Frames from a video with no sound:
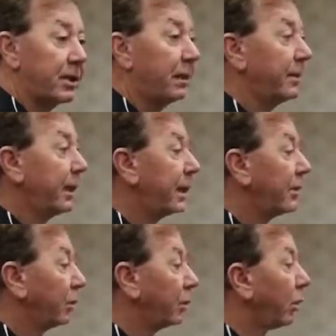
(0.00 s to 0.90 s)
company
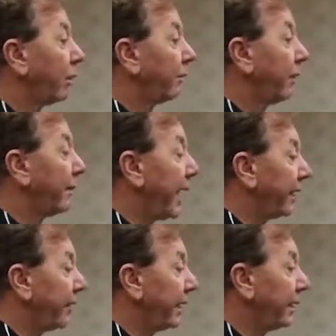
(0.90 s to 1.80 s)
in the world from
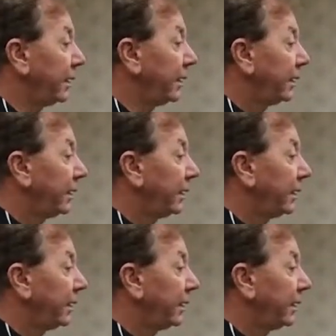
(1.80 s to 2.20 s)
nothing,